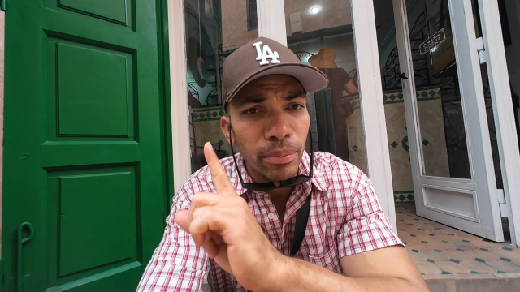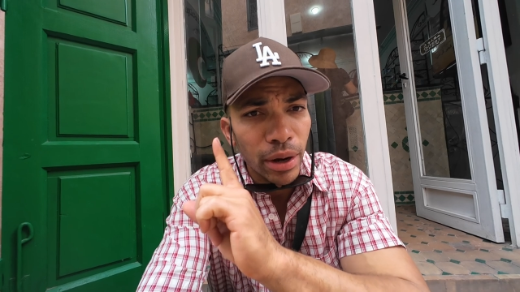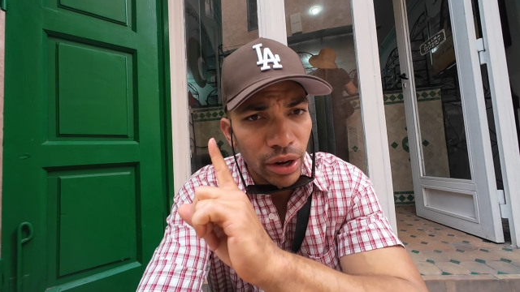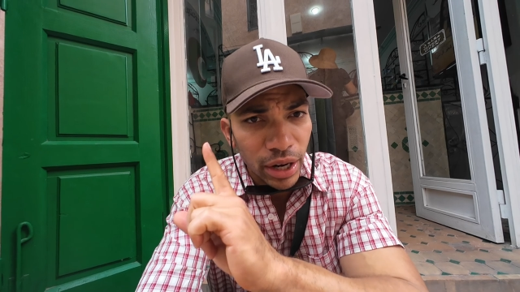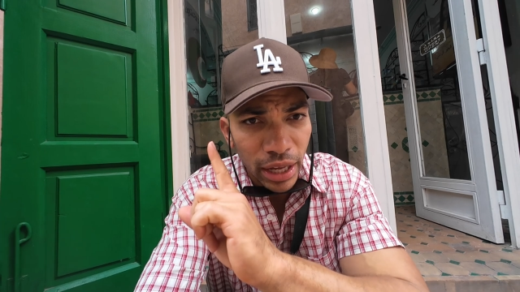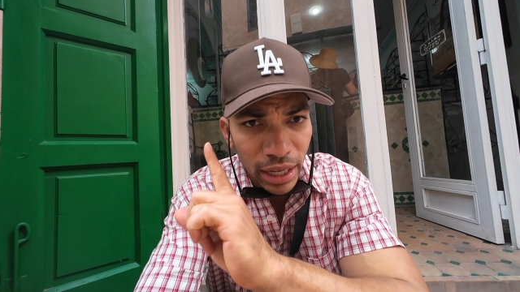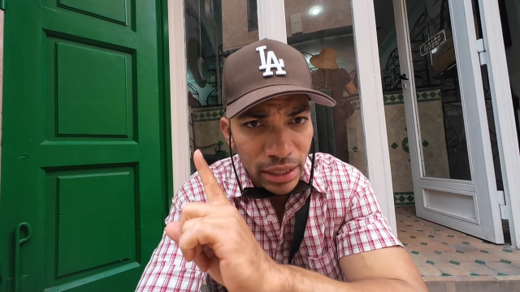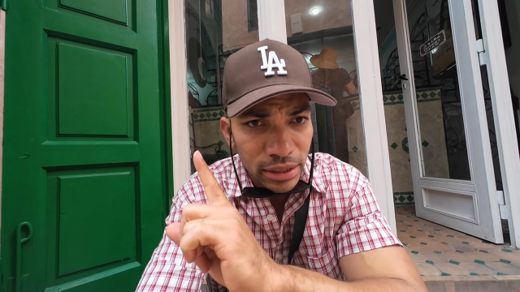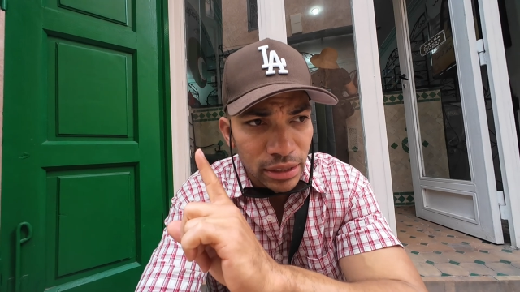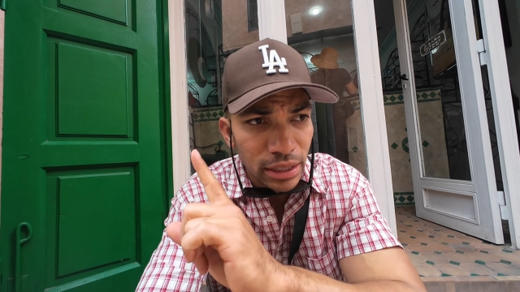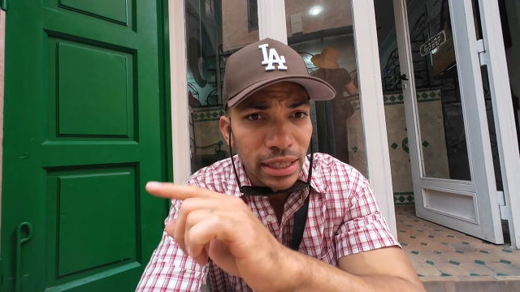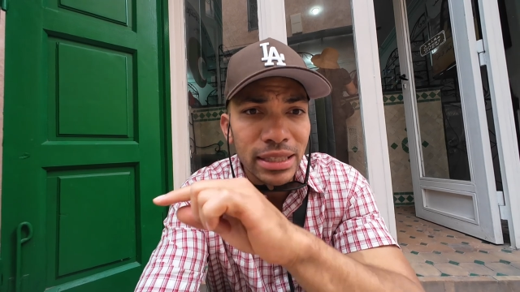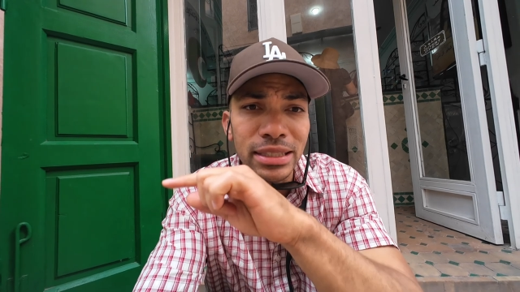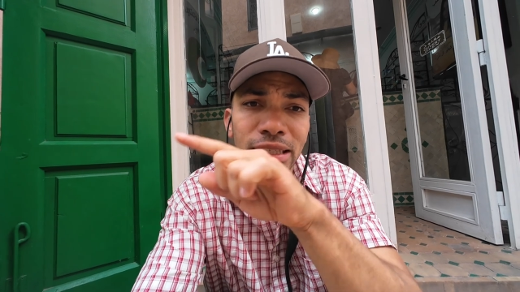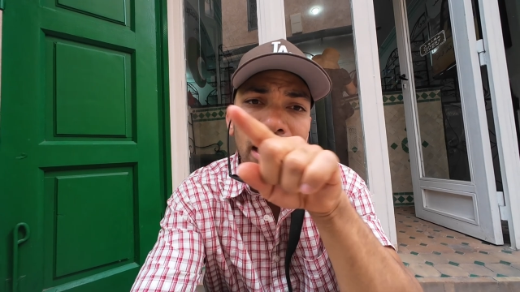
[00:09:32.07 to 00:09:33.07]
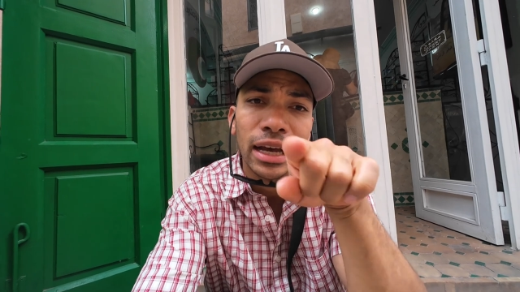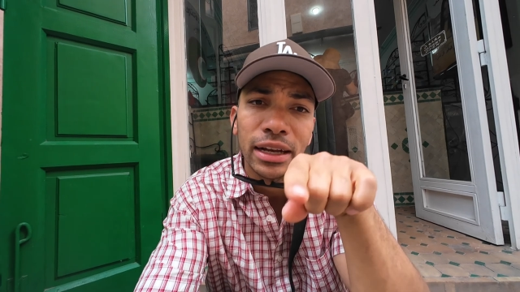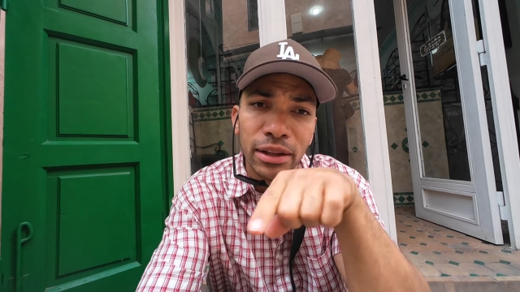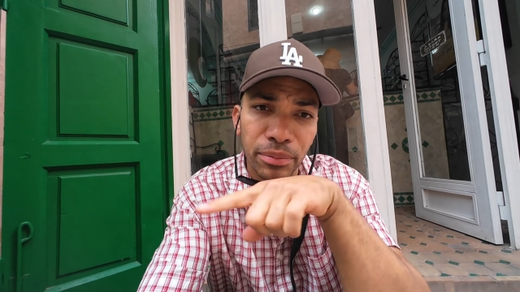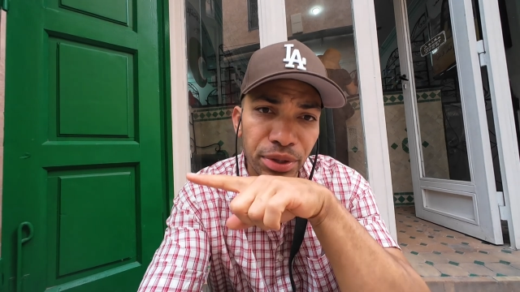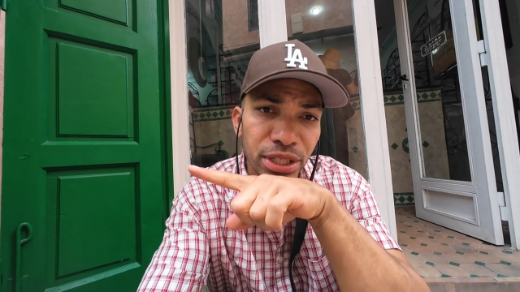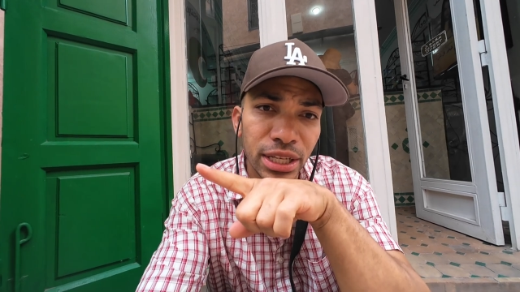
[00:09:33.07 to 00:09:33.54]
Marrakech inside
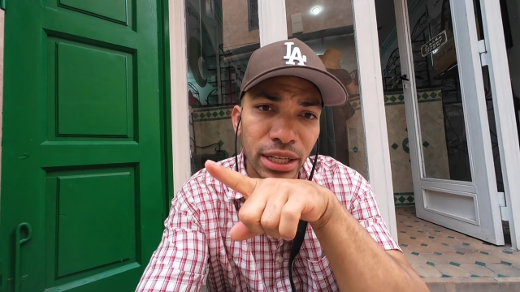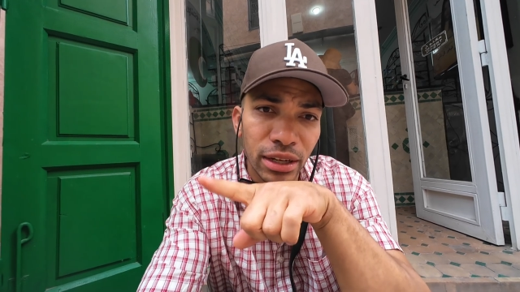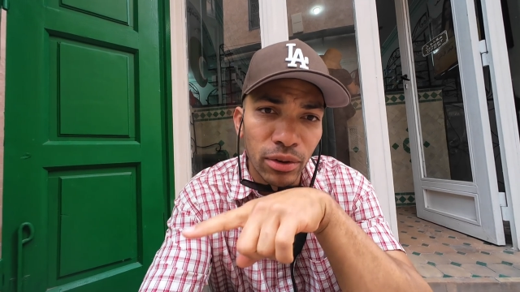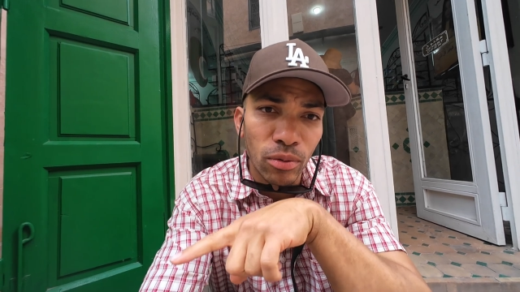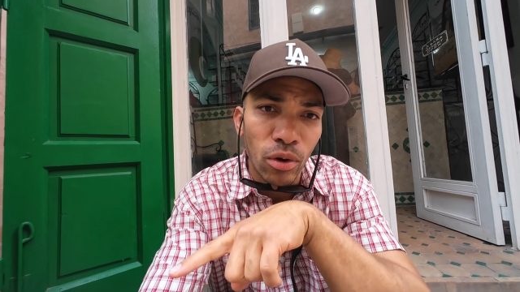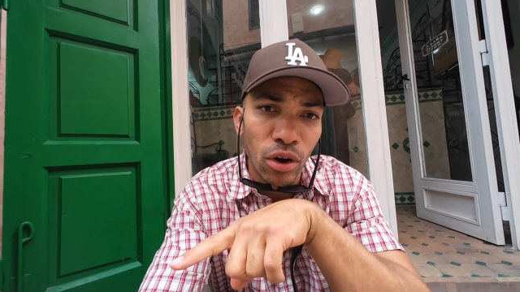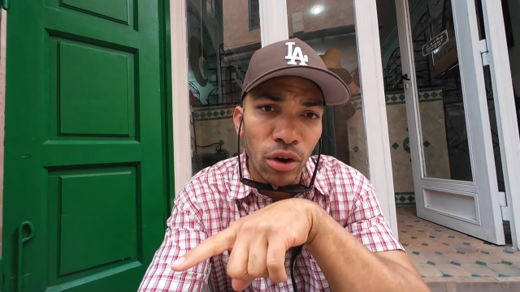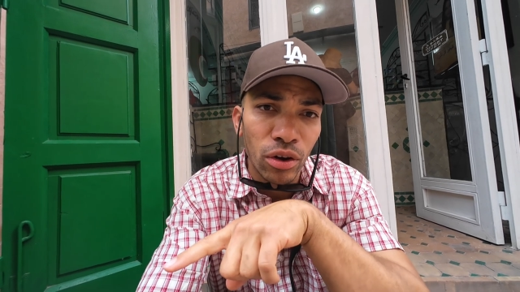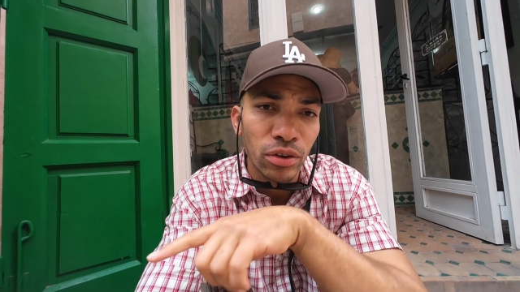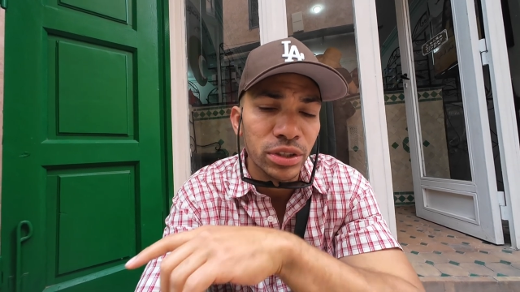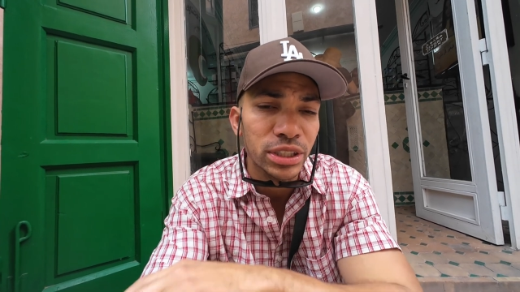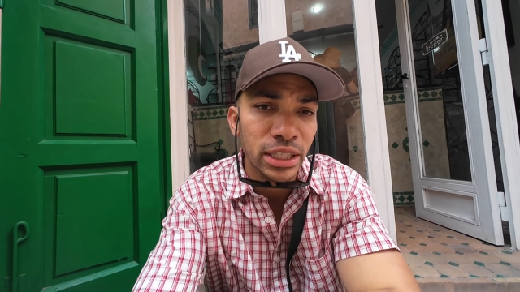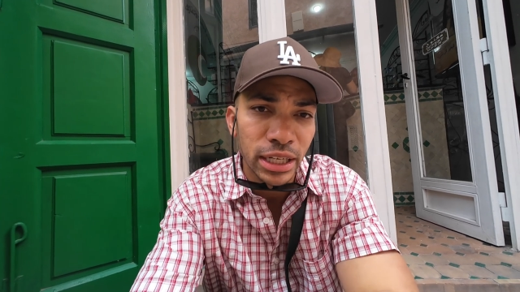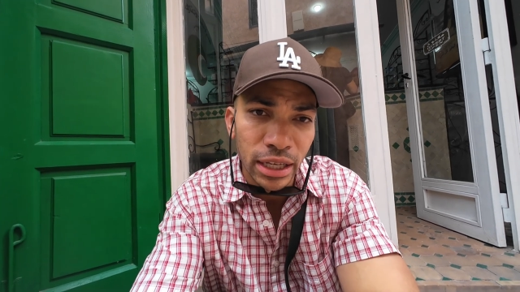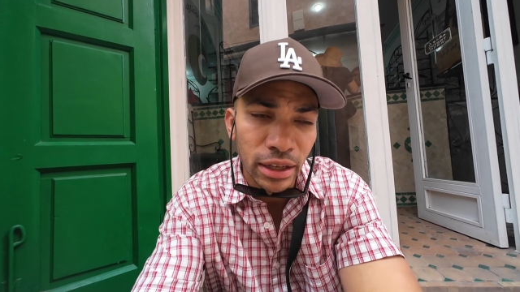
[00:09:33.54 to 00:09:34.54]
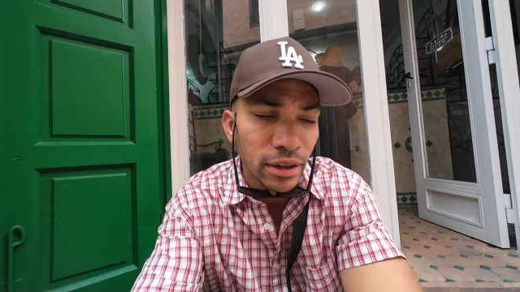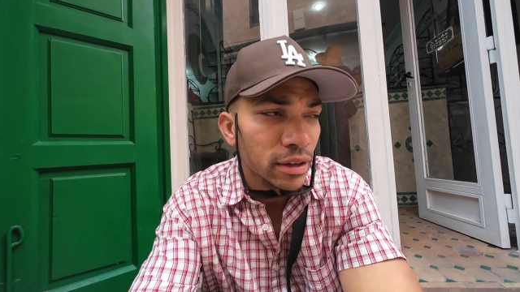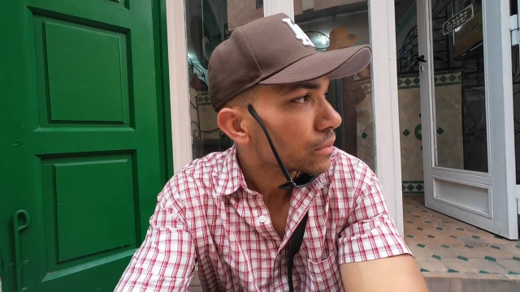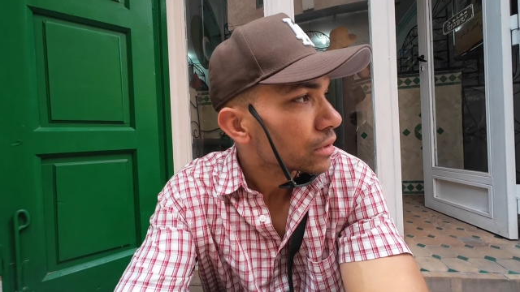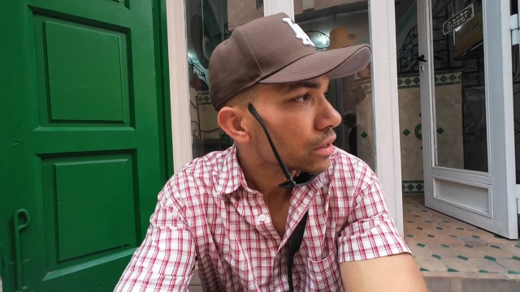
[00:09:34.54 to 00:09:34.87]
the Medina Wall City.